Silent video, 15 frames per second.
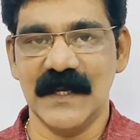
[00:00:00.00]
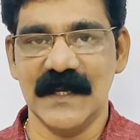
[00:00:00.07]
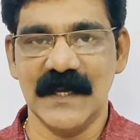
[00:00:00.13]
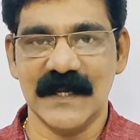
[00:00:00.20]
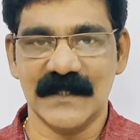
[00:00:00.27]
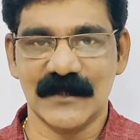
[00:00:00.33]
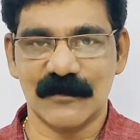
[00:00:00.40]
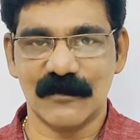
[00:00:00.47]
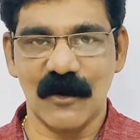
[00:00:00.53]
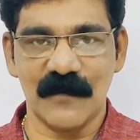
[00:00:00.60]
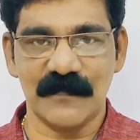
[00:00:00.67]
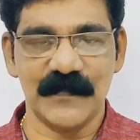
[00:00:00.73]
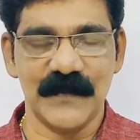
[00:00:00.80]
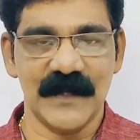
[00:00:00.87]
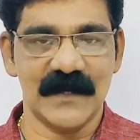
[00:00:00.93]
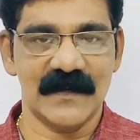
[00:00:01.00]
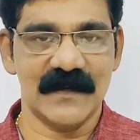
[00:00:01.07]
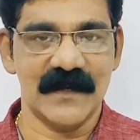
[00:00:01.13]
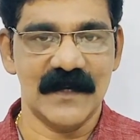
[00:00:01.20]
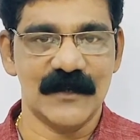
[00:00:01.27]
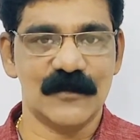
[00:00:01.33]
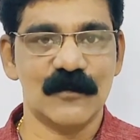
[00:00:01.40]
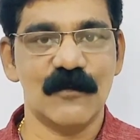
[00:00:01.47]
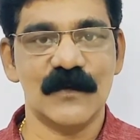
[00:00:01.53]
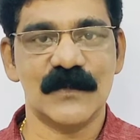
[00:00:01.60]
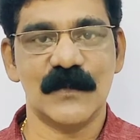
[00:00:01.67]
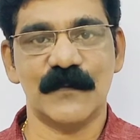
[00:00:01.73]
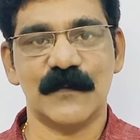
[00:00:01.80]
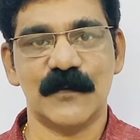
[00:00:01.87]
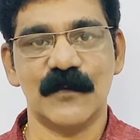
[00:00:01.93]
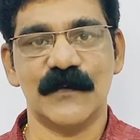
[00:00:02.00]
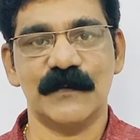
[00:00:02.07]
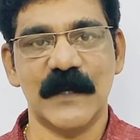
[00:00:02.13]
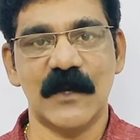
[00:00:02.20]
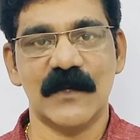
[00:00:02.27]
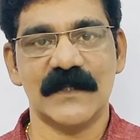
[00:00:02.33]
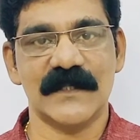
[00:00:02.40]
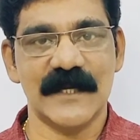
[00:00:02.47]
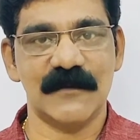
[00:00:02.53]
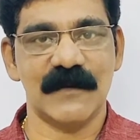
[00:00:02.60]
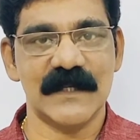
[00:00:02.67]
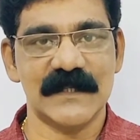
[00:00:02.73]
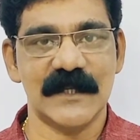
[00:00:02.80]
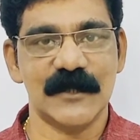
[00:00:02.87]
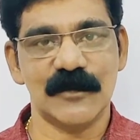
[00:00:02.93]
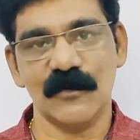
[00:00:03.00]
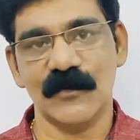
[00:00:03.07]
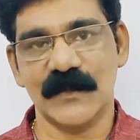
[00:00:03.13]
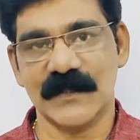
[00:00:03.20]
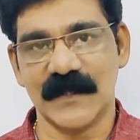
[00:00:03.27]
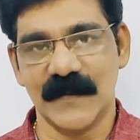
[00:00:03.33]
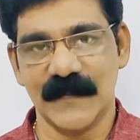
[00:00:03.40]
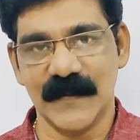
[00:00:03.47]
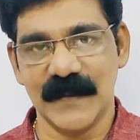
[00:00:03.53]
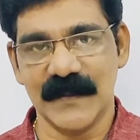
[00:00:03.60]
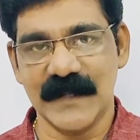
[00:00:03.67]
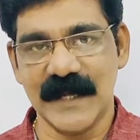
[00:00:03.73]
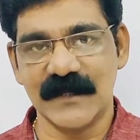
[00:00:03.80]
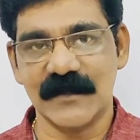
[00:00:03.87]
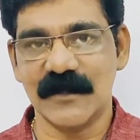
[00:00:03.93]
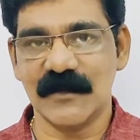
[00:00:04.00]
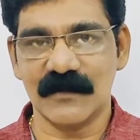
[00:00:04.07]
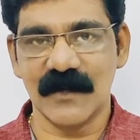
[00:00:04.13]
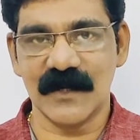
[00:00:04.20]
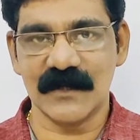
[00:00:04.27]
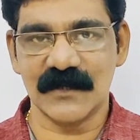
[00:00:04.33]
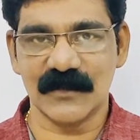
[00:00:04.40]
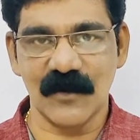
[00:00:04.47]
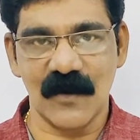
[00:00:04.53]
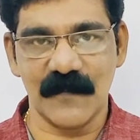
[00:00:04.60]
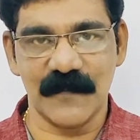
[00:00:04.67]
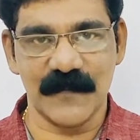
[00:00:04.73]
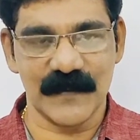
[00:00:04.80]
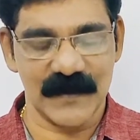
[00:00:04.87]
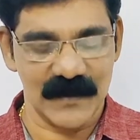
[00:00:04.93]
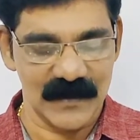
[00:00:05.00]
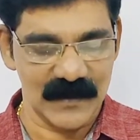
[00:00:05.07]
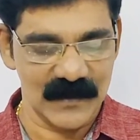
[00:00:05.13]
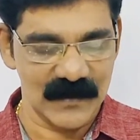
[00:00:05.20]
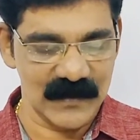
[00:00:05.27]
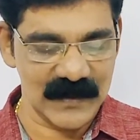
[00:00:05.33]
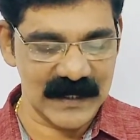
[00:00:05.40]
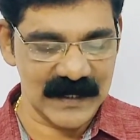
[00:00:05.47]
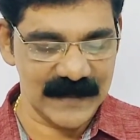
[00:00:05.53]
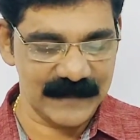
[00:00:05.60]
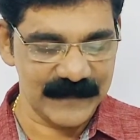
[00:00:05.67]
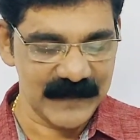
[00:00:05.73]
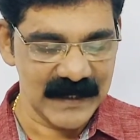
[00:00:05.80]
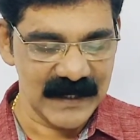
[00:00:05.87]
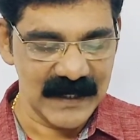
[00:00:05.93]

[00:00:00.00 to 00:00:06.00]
yes, stop the source of truth because that was the truth that she could not stop. Okay.